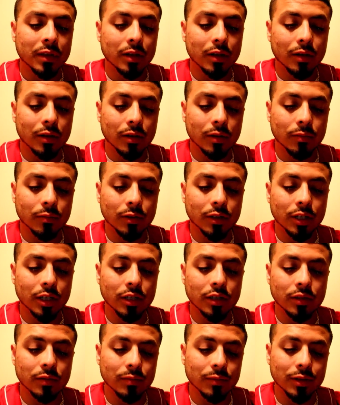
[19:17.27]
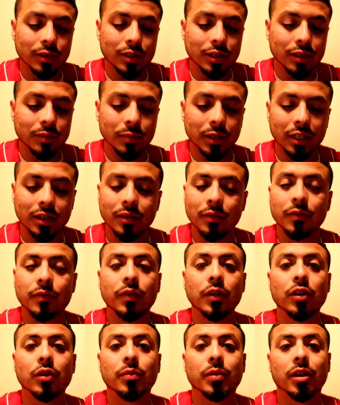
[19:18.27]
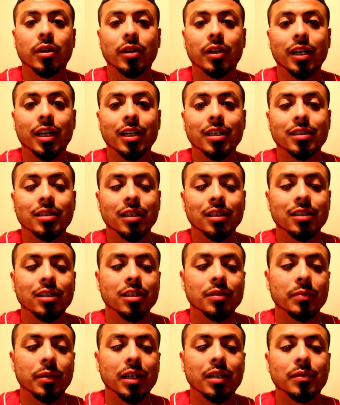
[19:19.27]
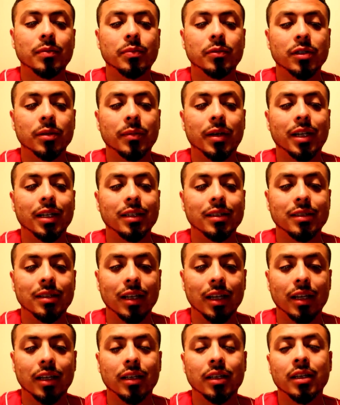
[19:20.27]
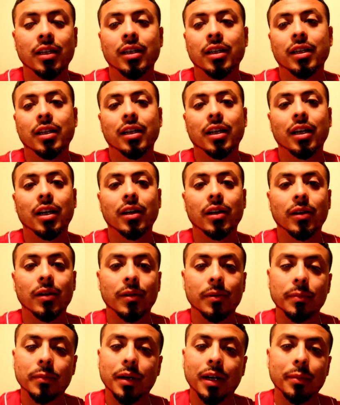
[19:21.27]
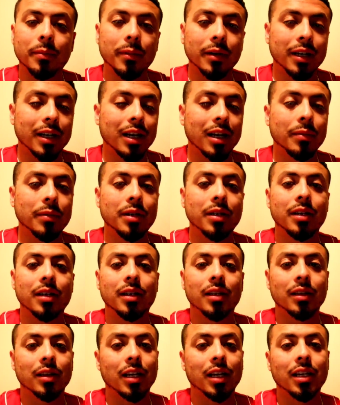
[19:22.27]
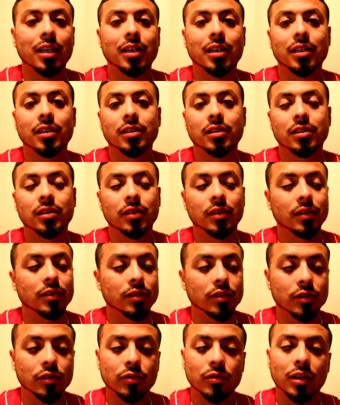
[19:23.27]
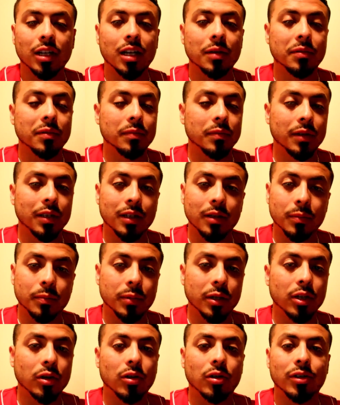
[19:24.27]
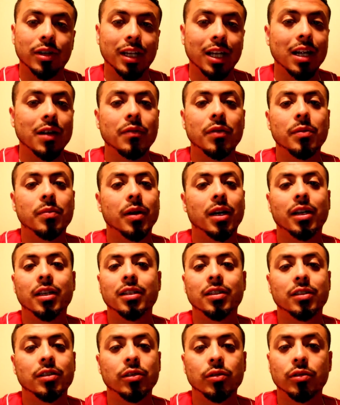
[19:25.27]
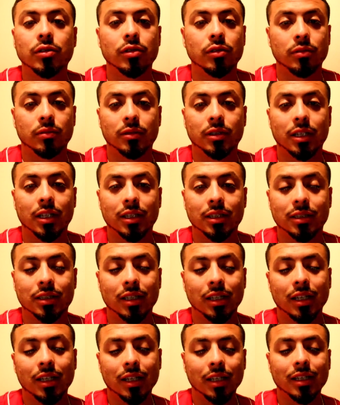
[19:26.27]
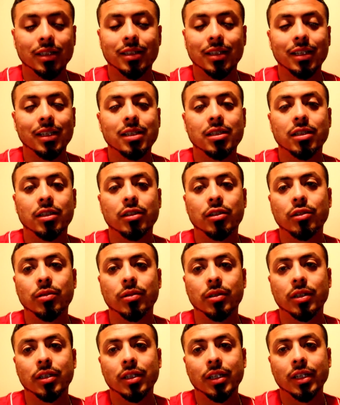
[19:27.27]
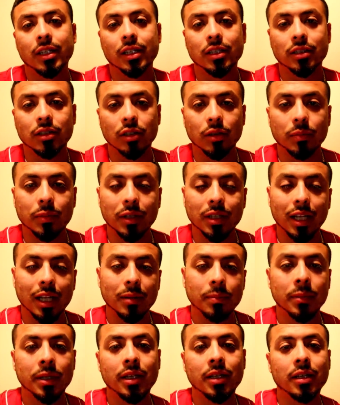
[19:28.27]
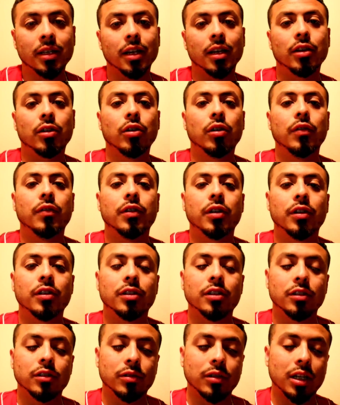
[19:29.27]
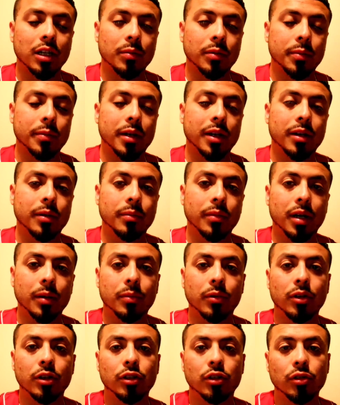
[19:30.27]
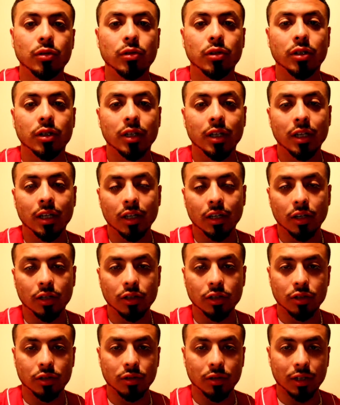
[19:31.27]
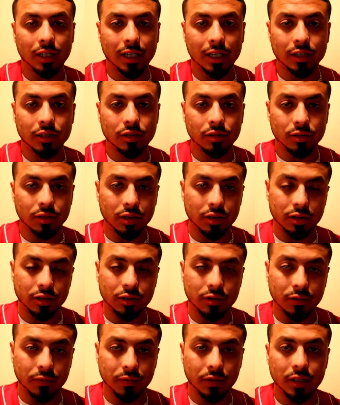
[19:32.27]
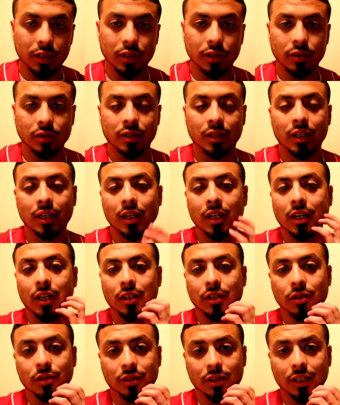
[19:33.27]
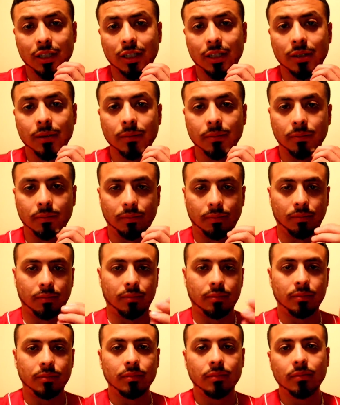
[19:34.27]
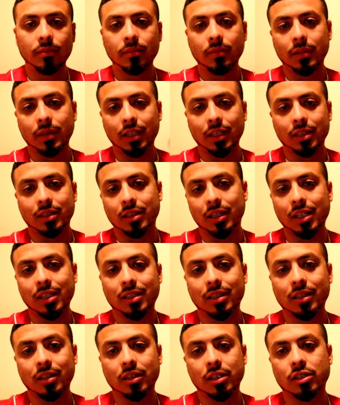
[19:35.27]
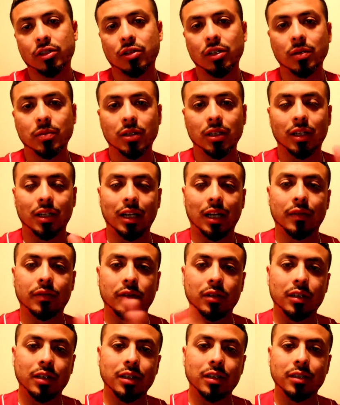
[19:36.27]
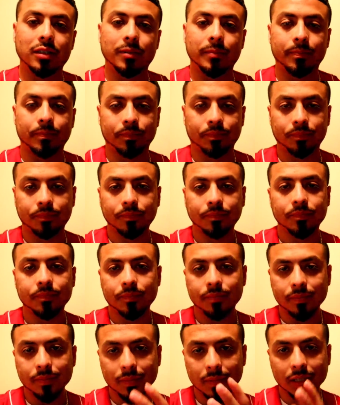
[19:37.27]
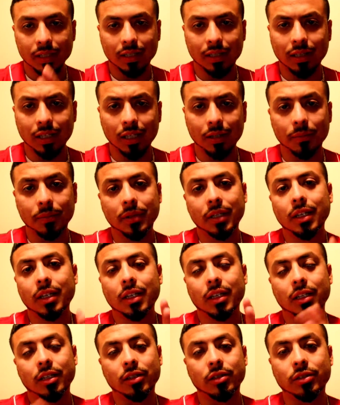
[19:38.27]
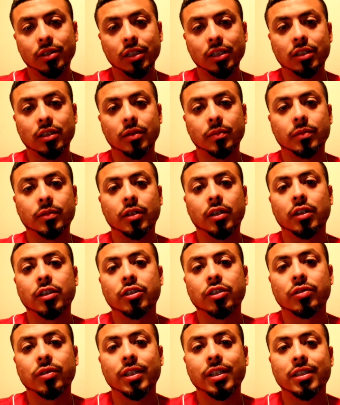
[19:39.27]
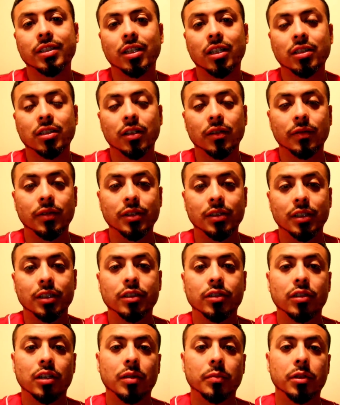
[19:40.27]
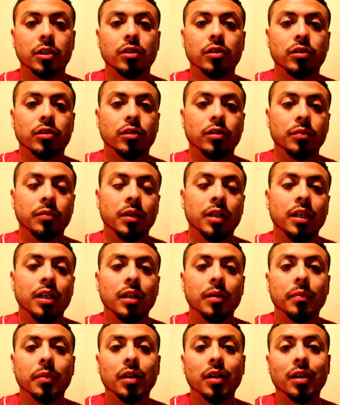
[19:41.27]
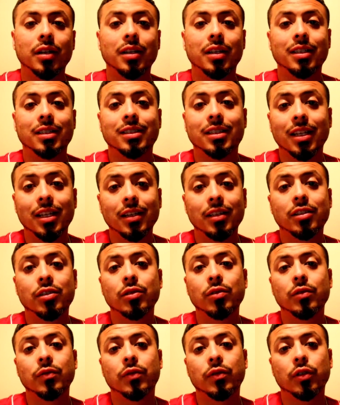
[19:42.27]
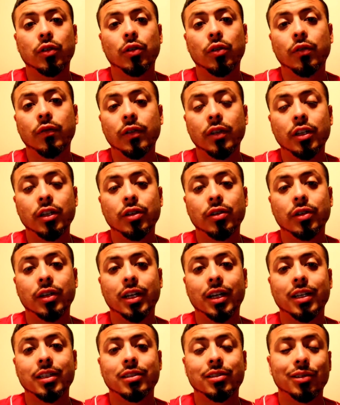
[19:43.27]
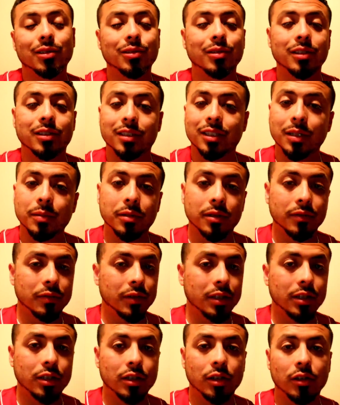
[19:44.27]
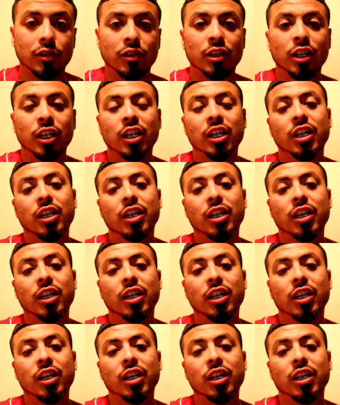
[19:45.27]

We'll just make them feel better, guys. Let's just make somebody's day. I'm comment and like and subscribe and hit a bell on everybody's YouTube, guys. It's easy to do it. So be like me and go over there and subscribe to my boy Duke Honcho videos. You'll see his links in the description. And after this clip, you'll see some screenshots of his Instagram and YouTube. But stay tuned for the whole video, guys. Don't skip the video.